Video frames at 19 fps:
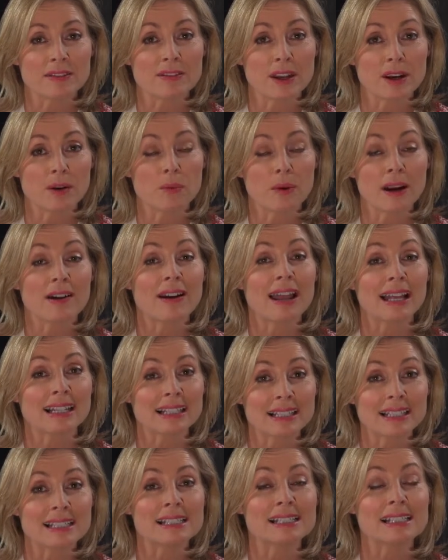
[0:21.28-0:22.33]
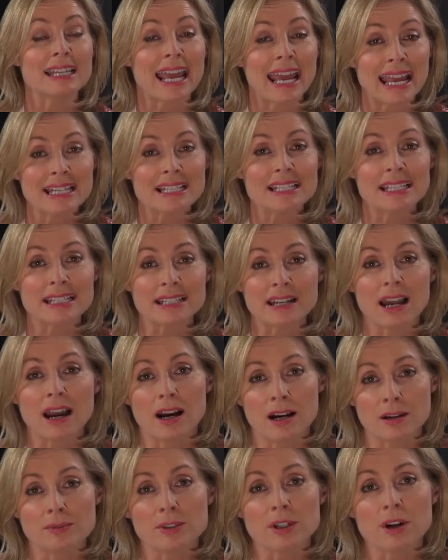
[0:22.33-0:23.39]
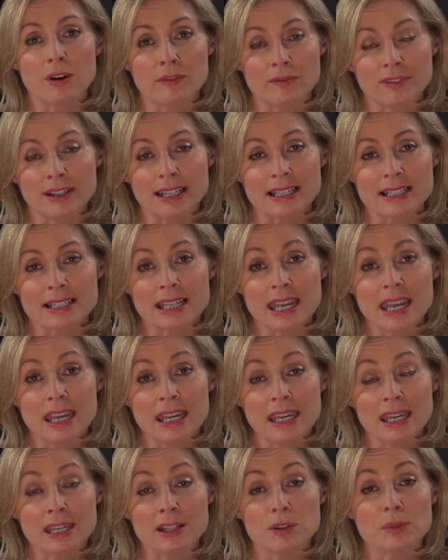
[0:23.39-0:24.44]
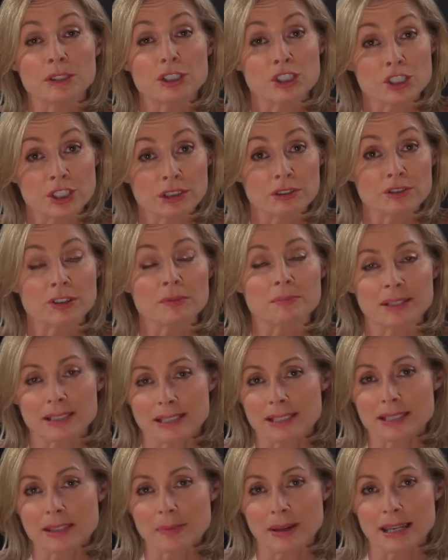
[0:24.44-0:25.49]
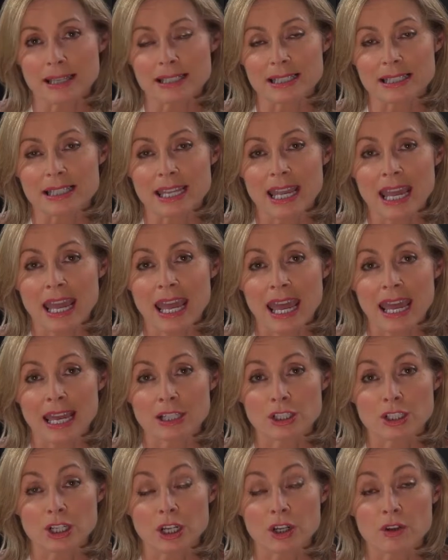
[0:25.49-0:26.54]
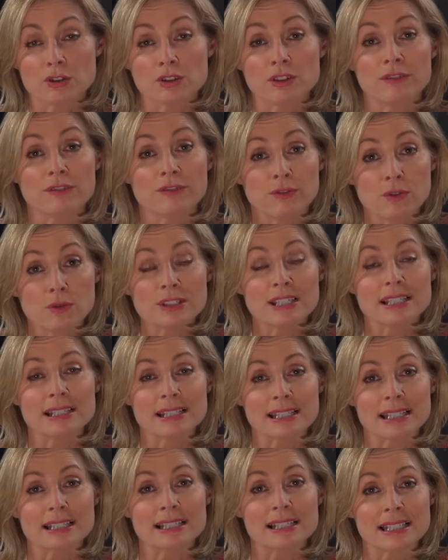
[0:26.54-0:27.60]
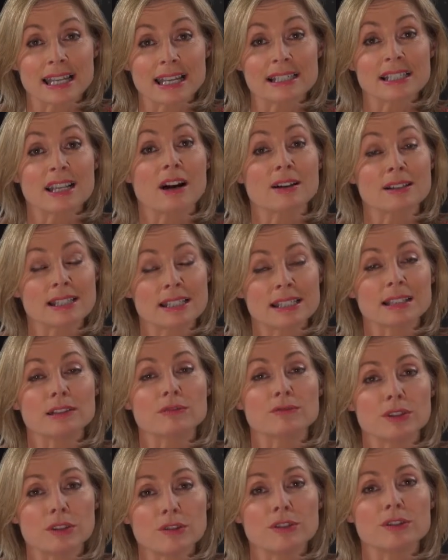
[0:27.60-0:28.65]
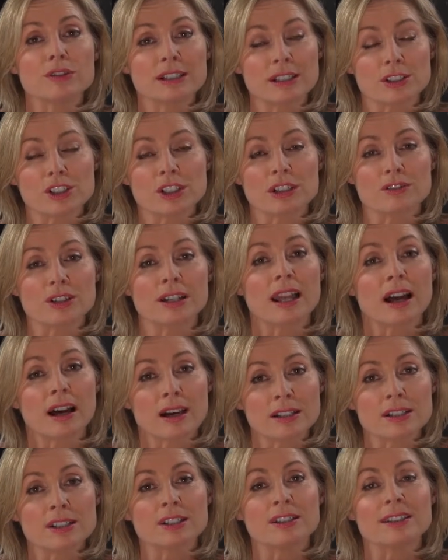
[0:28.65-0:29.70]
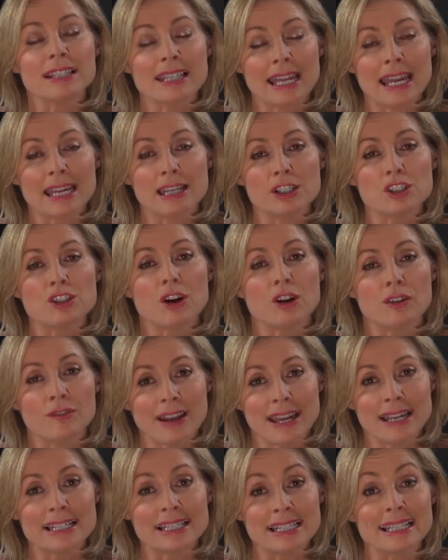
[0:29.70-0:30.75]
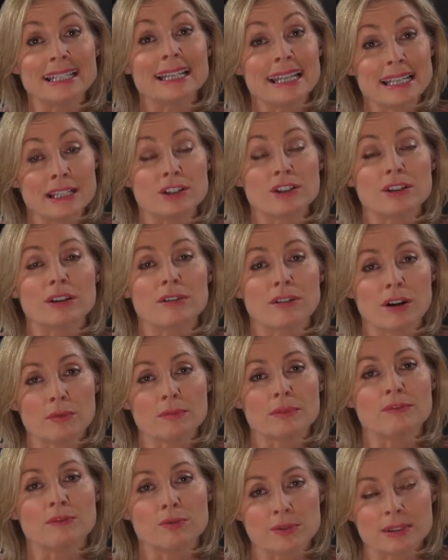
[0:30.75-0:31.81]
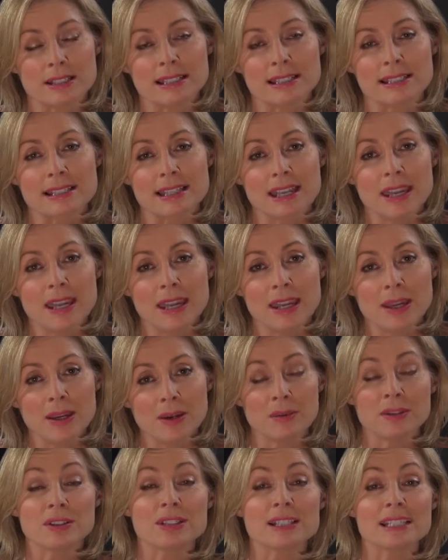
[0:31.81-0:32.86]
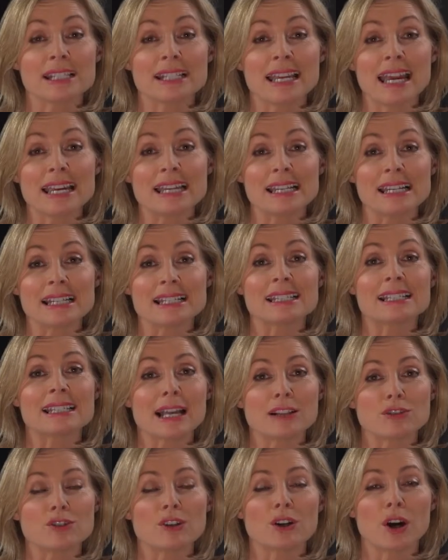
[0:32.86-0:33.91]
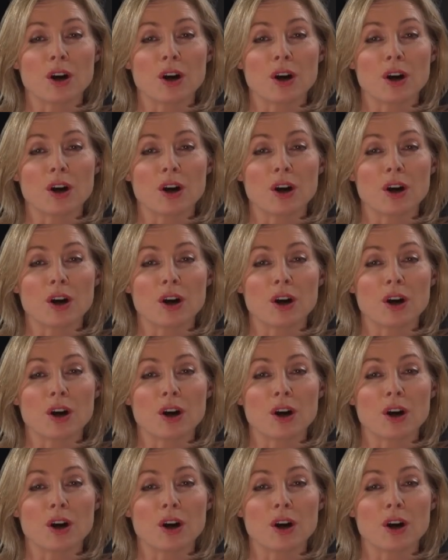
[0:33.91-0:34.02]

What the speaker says: there were at least 18 armed conflicts in which children participated, and close to 46 states are still recruiting children under the age of 18 into their armed forces. With us today is Sandra